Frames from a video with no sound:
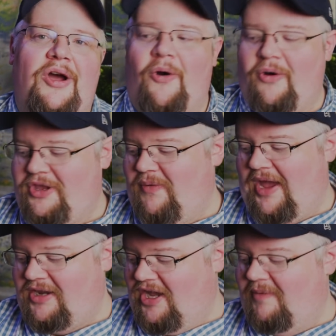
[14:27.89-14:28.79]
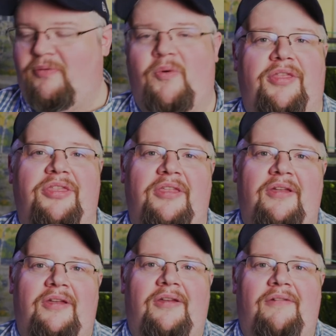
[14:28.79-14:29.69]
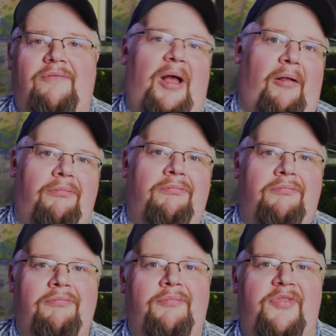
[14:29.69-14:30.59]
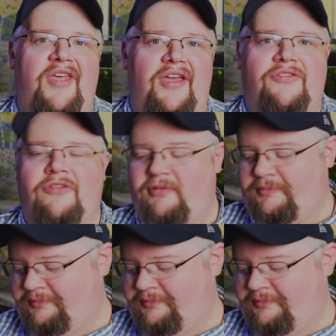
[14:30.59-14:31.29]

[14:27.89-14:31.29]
or you end up with, this.